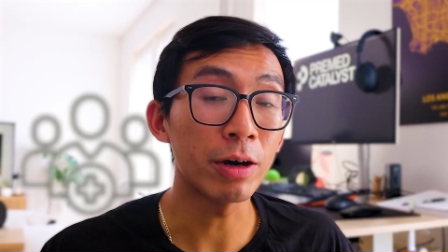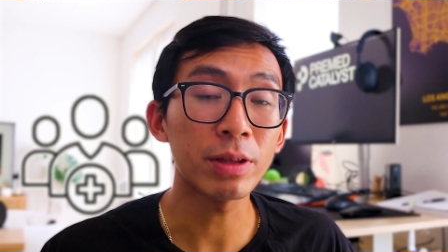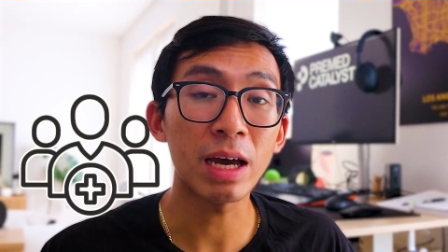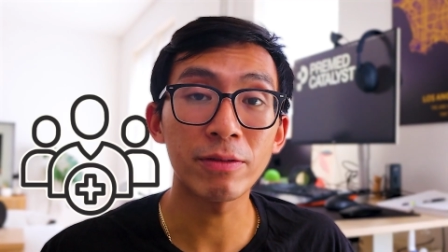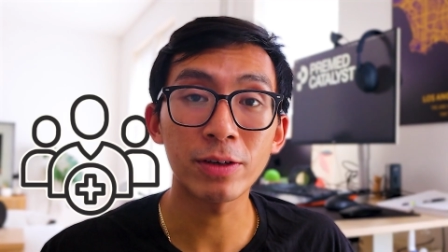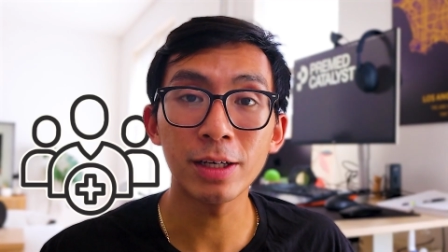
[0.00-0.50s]

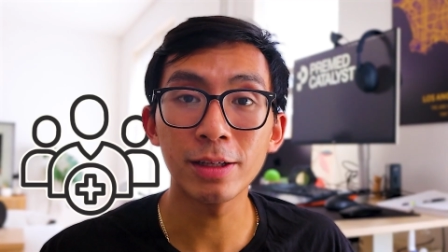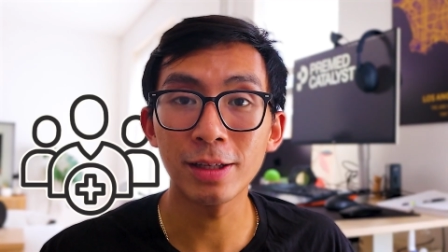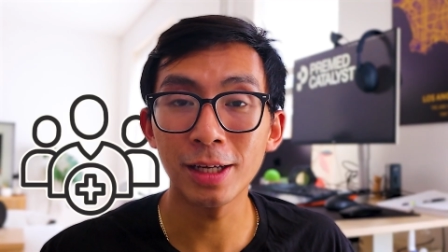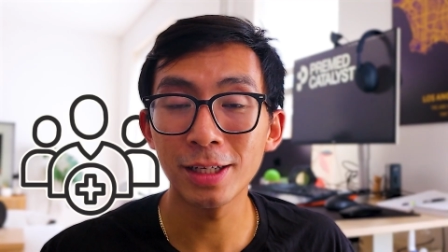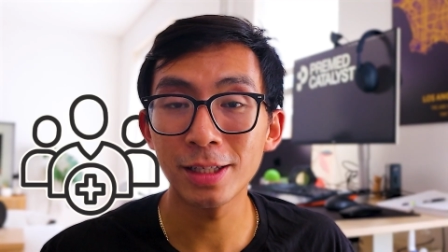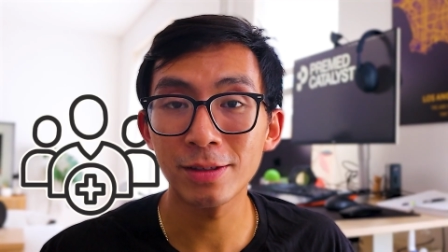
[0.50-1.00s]
health advocate,
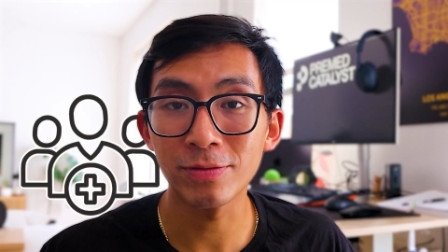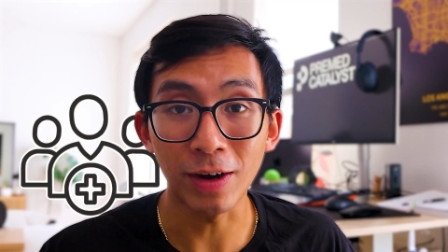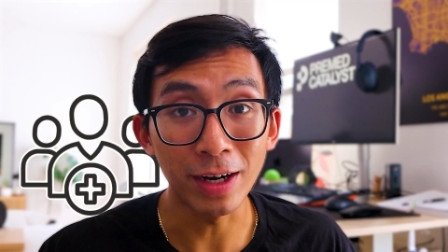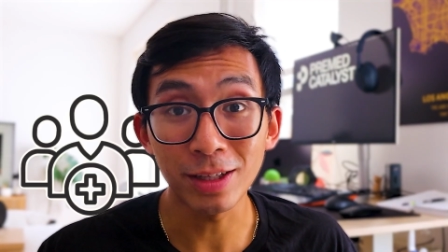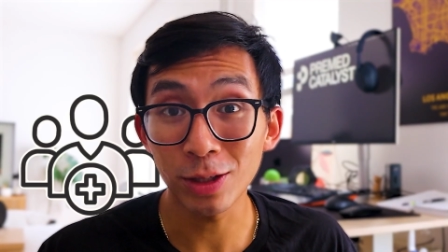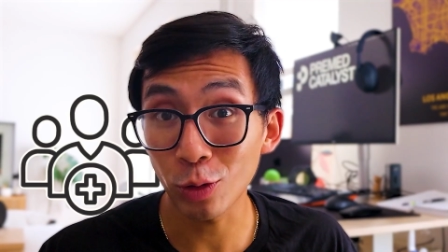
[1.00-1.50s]
then it's
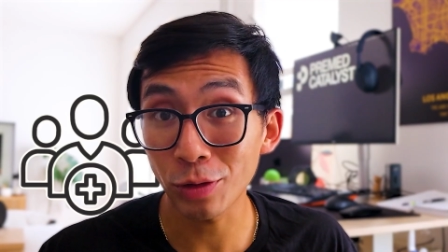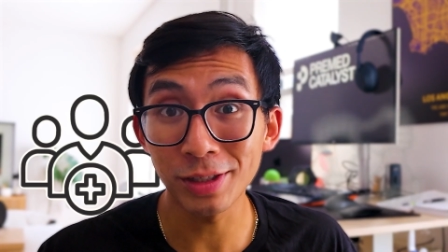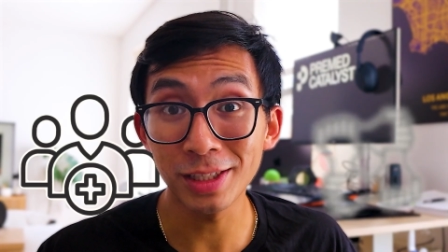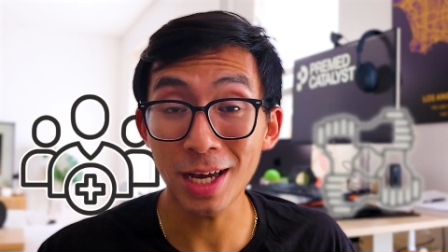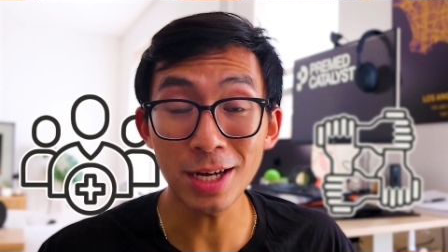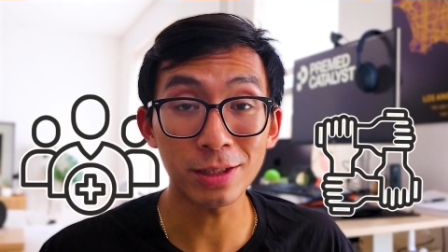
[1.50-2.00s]
finding the
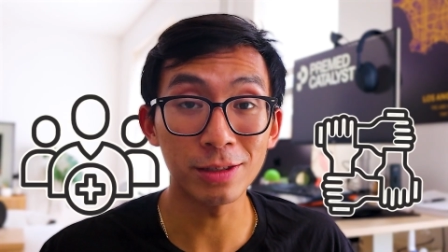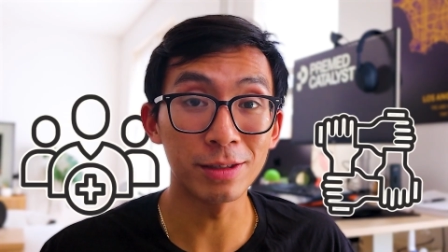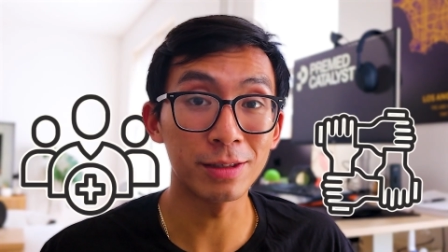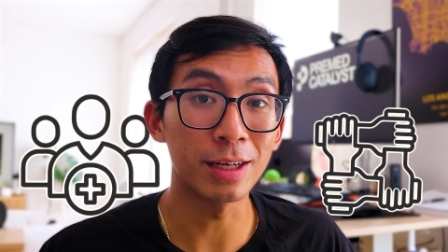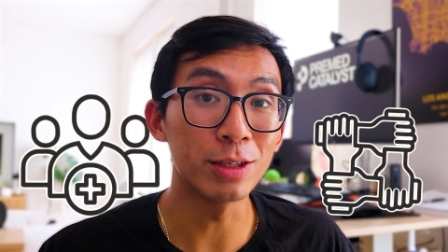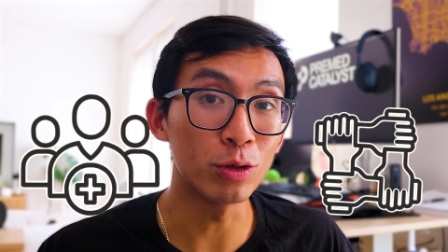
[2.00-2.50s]

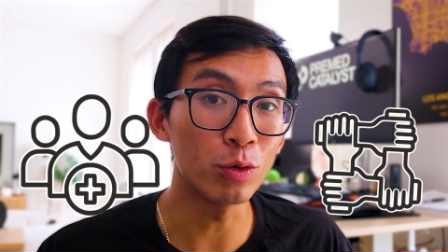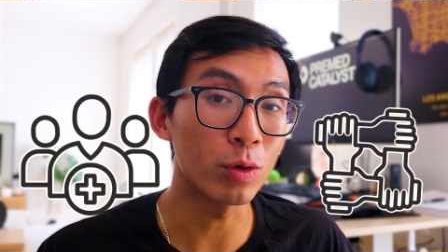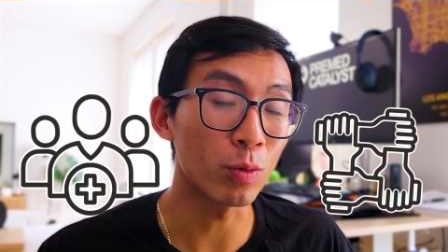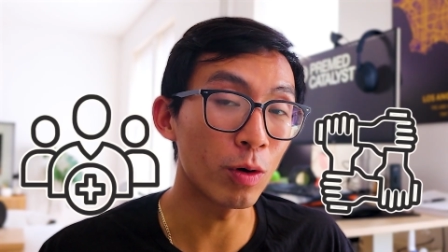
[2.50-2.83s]
organizations that do the